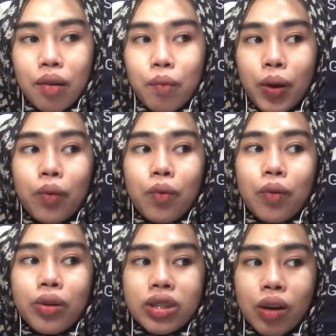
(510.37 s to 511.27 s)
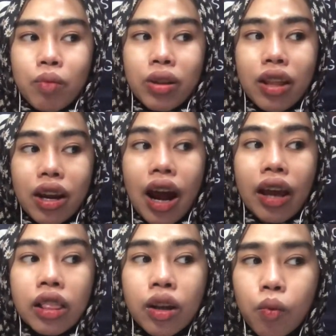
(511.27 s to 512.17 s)
But someone that I
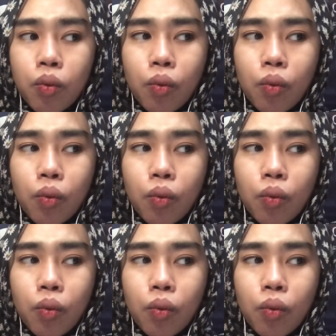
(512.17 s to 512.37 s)
love,